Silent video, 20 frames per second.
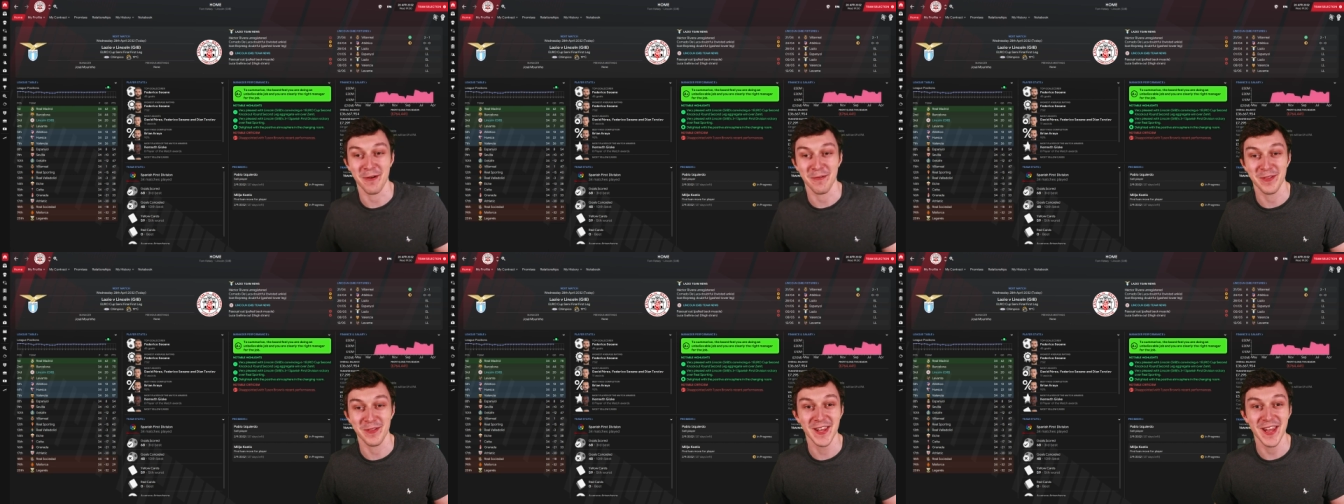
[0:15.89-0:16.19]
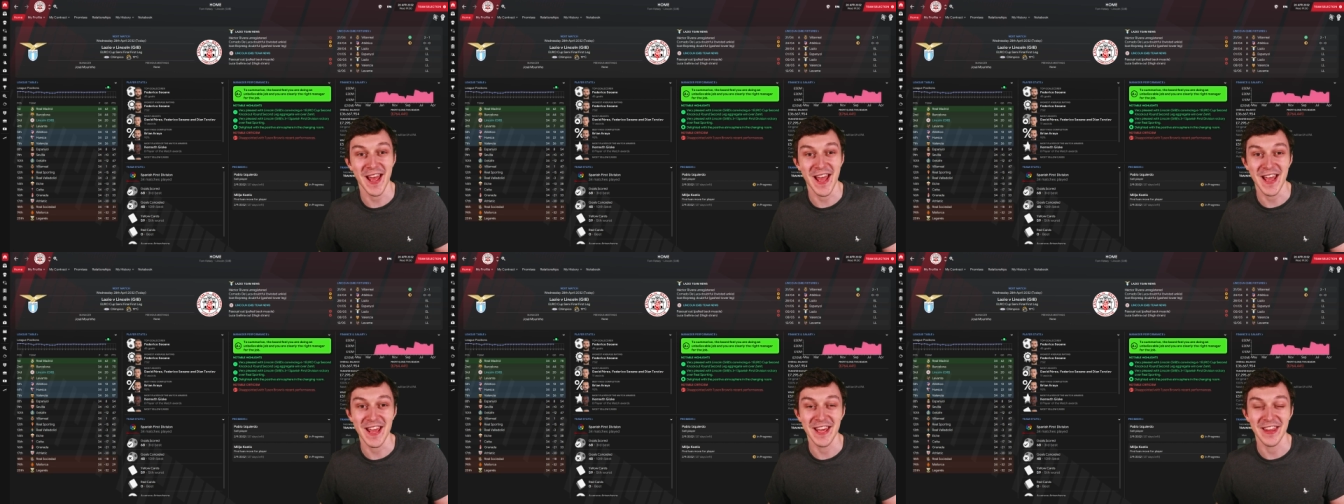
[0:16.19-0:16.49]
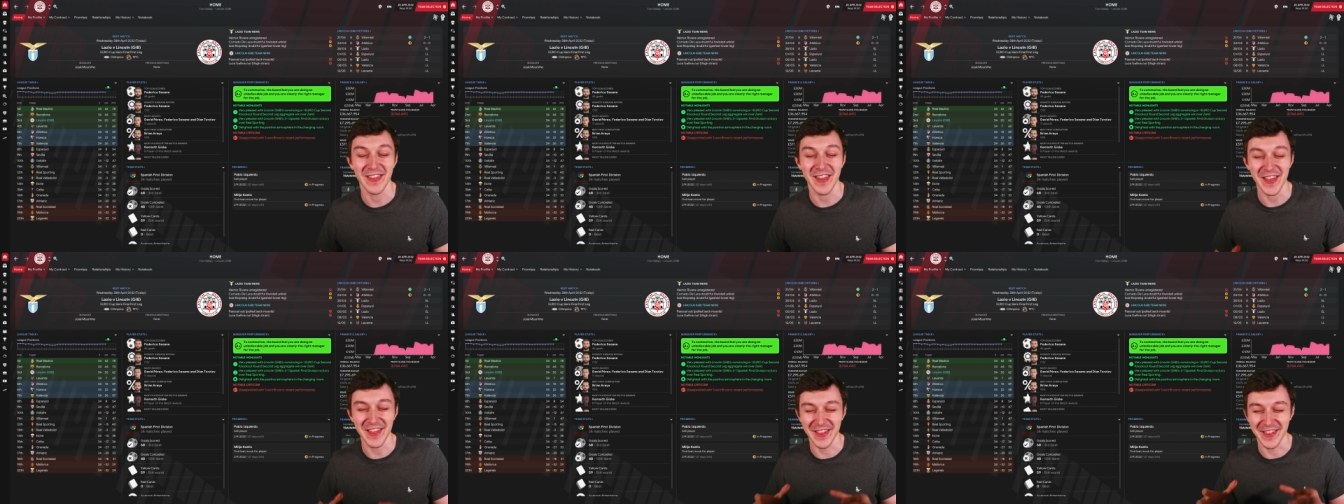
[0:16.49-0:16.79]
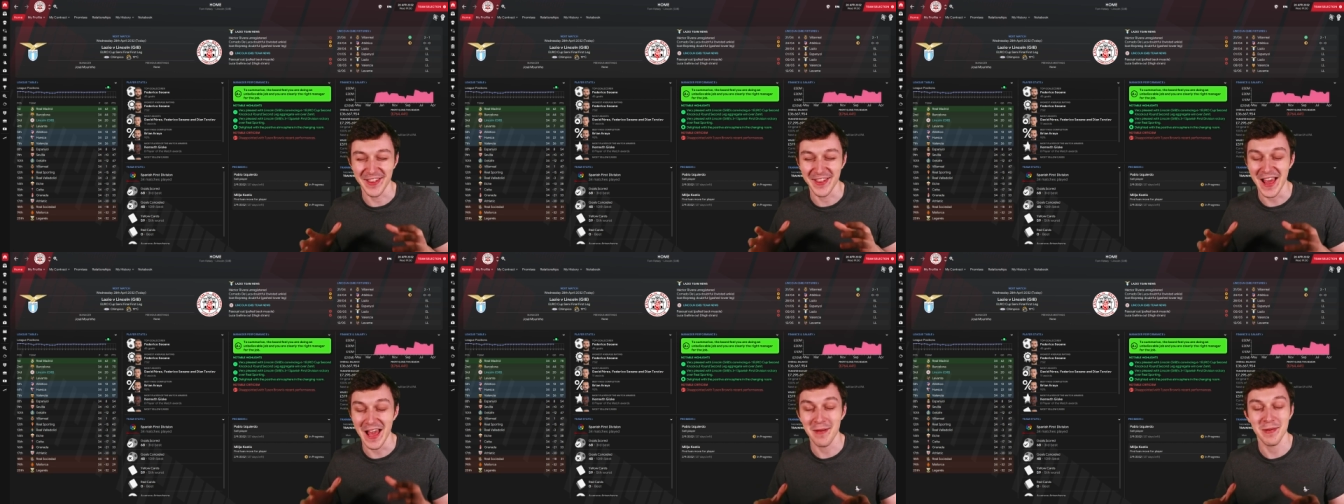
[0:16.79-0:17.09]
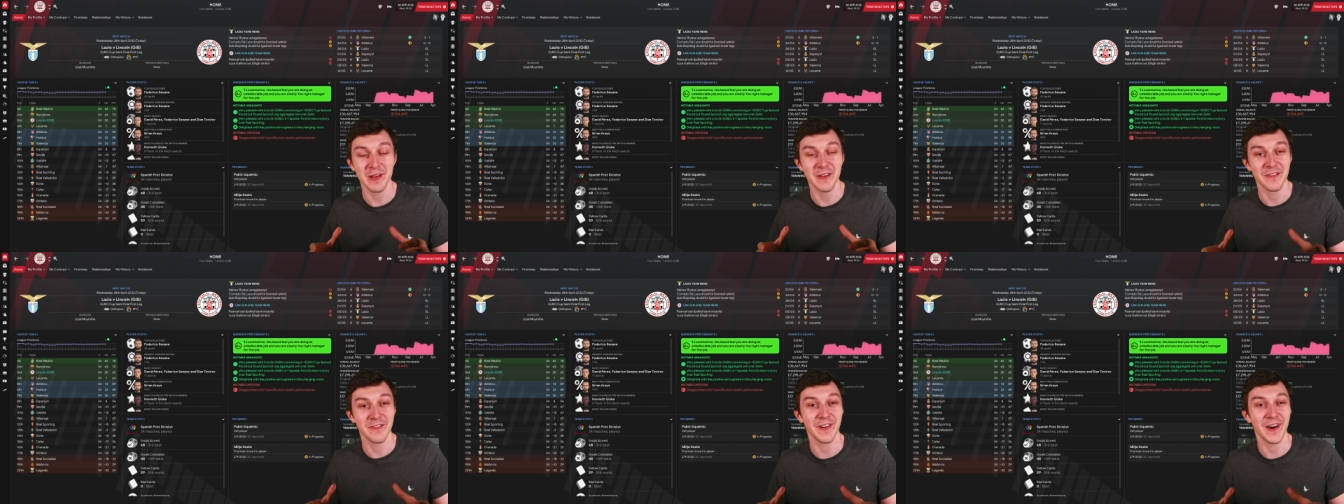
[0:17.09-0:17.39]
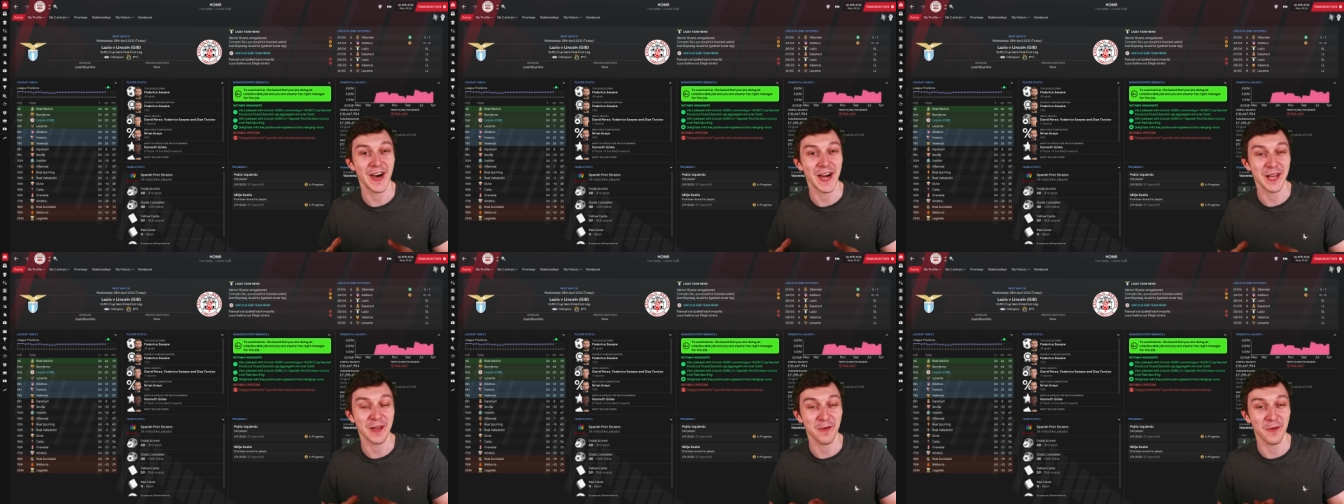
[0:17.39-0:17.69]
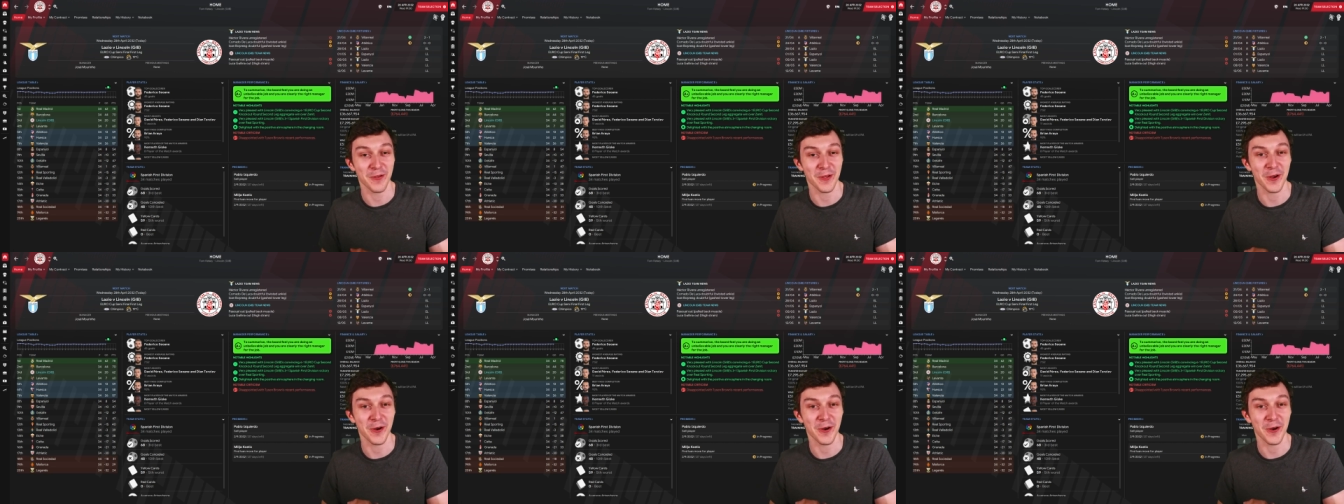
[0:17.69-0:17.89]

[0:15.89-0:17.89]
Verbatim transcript: Today, the semi-finals